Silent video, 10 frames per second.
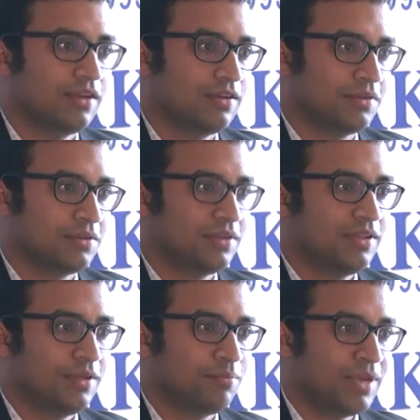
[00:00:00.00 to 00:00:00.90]

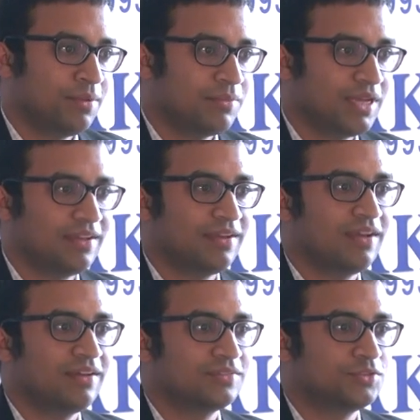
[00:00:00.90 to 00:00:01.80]
Ma'am,
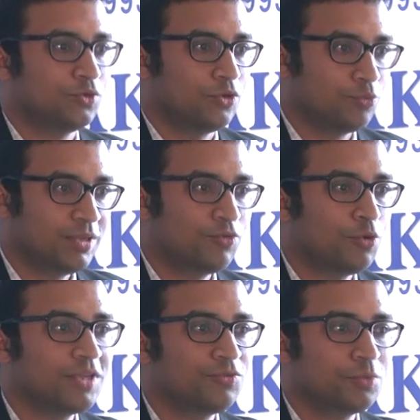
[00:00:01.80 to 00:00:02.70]
so global
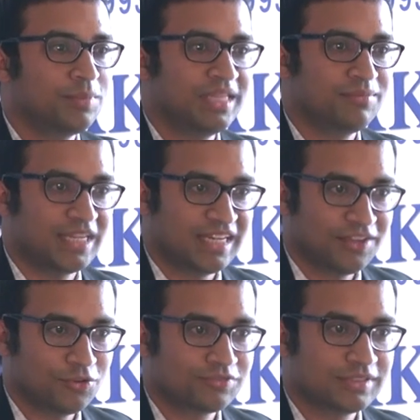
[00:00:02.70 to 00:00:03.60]
warming would mean
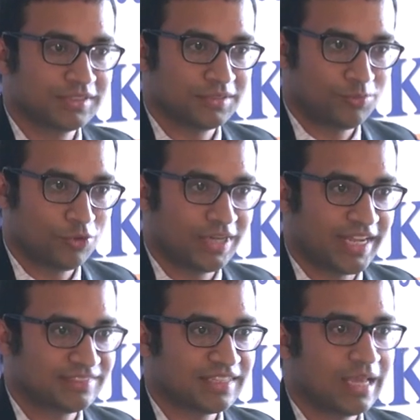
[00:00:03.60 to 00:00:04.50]
melting of the polar
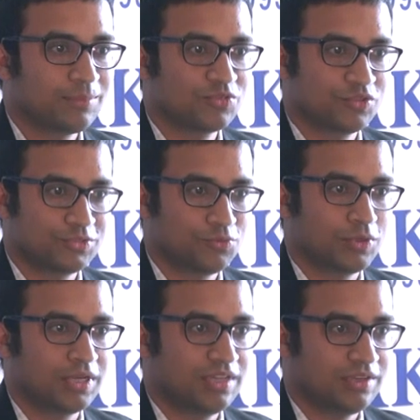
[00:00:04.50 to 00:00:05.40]
ice caps, which
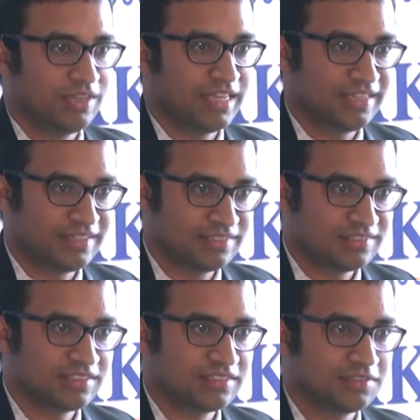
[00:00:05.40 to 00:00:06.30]
would
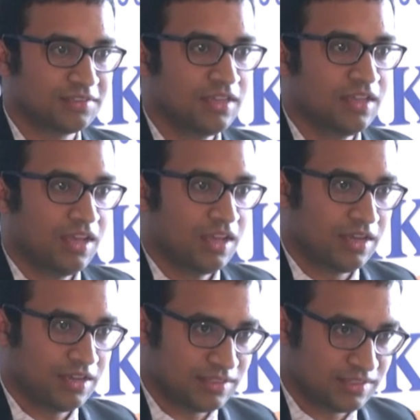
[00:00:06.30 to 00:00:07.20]
increase the
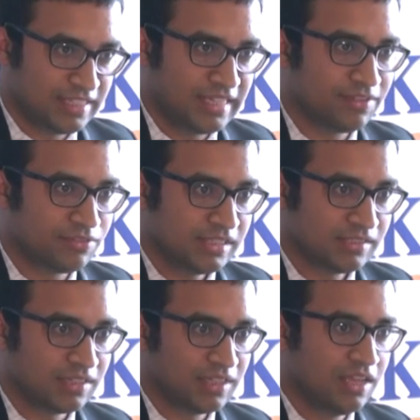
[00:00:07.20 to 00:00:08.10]
sea
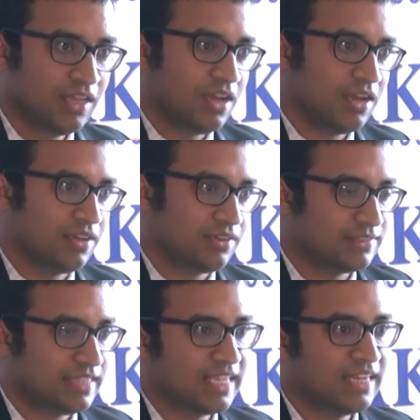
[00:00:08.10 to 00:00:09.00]
levels.
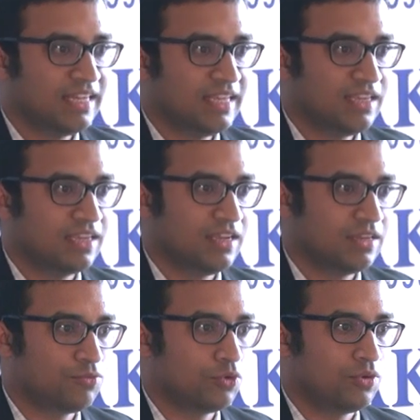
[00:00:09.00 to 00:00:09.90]
Secondly,
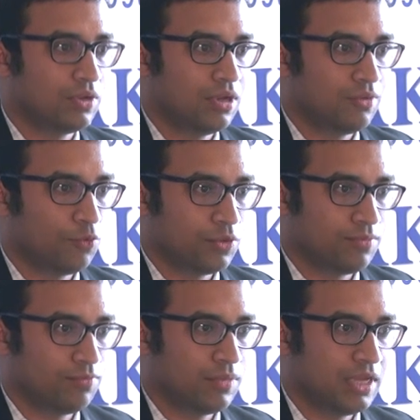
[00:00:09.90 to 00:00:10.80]
it
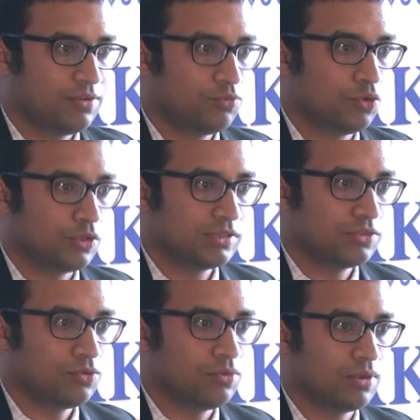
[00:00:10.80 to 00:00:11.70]
would
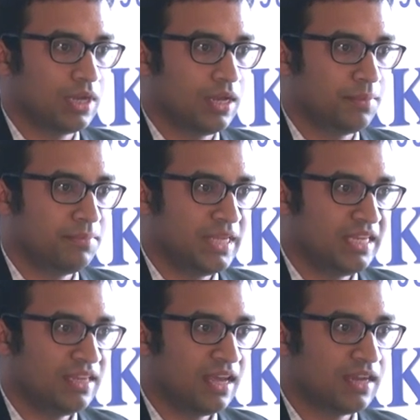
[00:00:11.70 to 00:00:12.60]
also
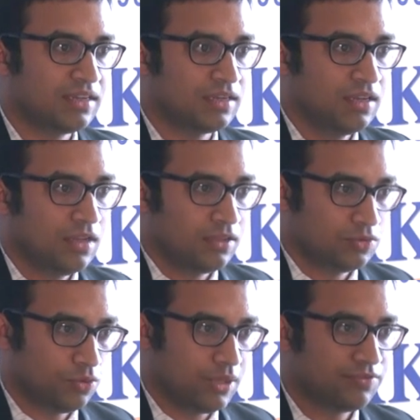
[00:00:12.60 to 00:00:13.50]
mean that,
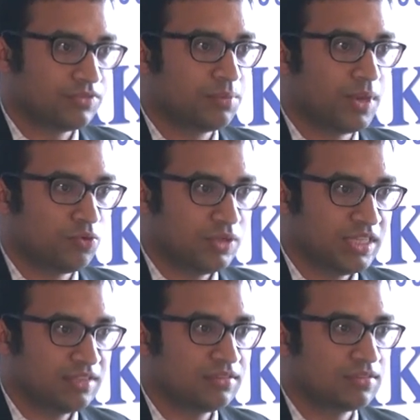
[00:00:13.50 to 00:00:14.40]
so if the
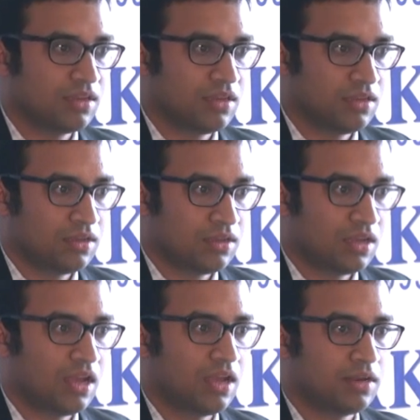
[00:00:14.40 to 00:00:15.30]
mountains
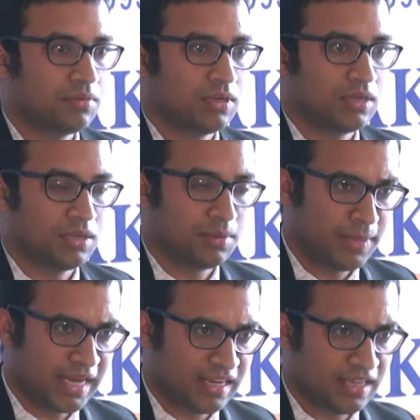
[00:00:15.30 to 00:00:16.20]
are
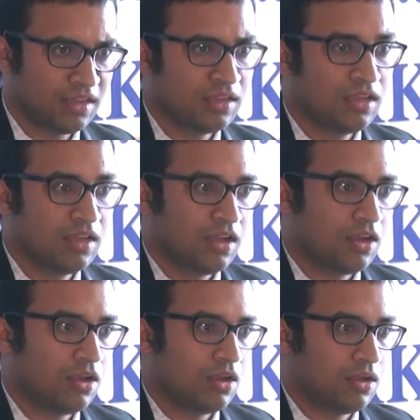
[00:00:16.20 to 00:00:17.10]
melting,
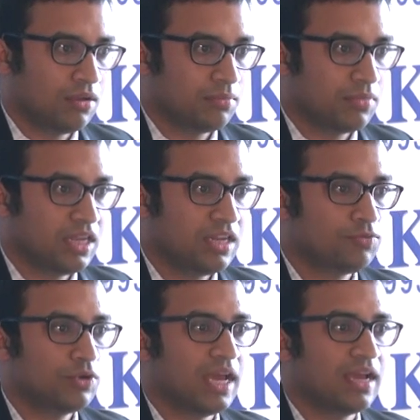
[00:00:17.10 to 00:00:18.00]

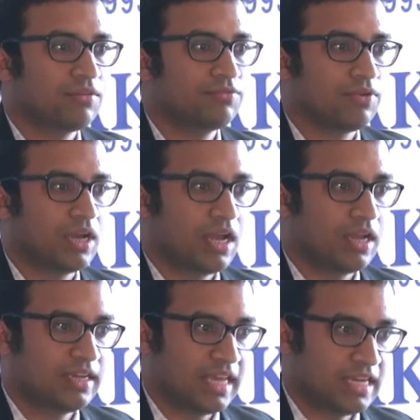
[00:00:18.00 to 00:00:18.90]
it would have
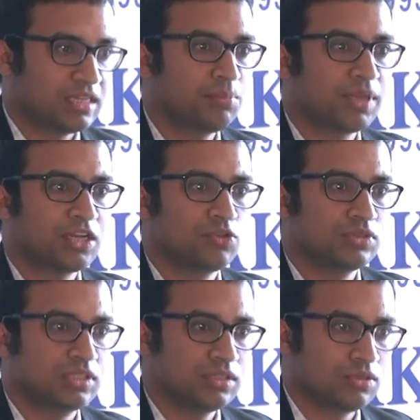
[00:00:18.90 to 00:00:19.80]
direct impact
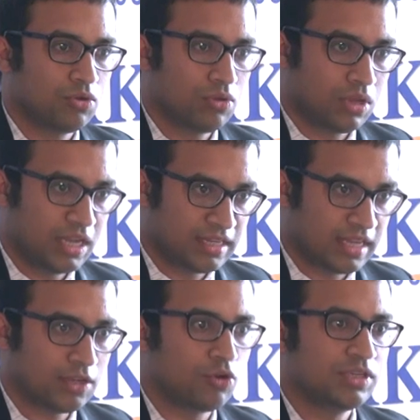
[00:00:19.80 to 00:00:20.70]
on the
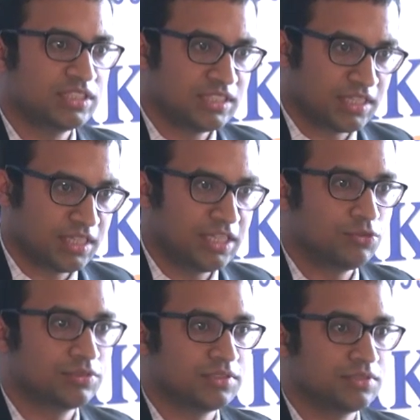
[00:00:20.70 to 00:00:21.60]
entire ecology and
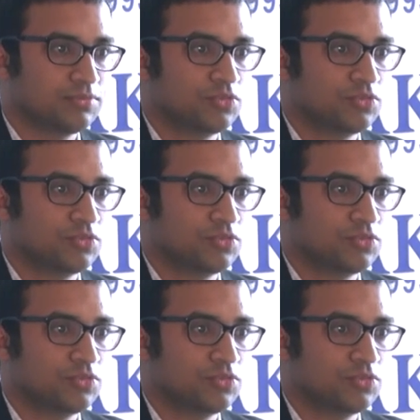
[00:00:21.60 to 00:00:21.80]
ecosystem.